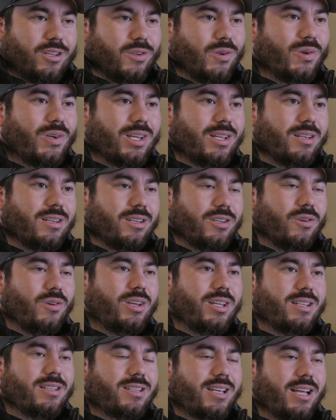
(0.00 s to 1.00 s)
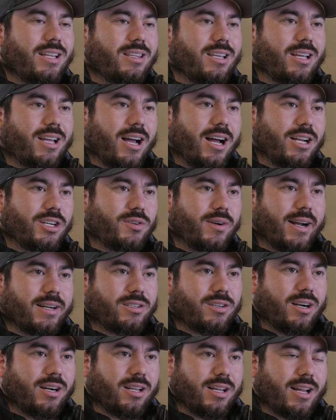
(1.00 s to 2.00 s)
you can take the
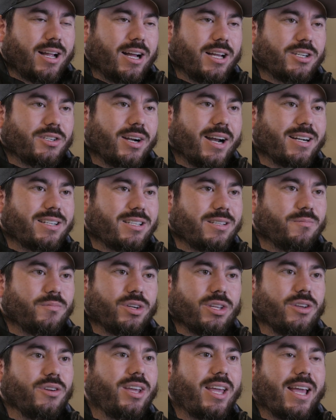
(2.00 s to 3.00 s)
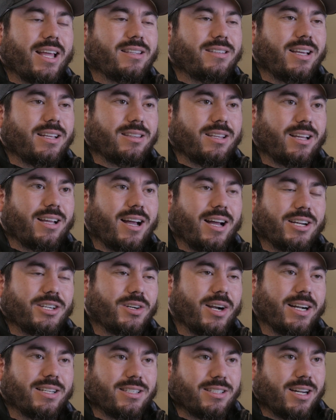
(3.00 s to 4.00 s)
contractor out of contracting, but you can't take the
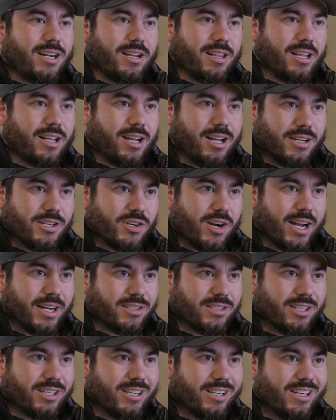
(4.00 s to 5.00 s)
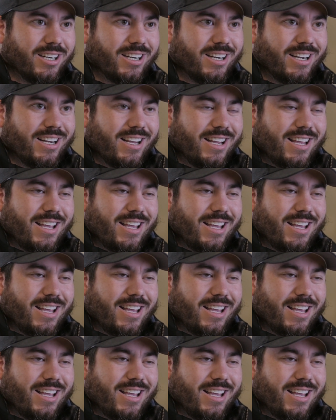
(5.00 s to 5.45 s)
contracting out of the contractor. And at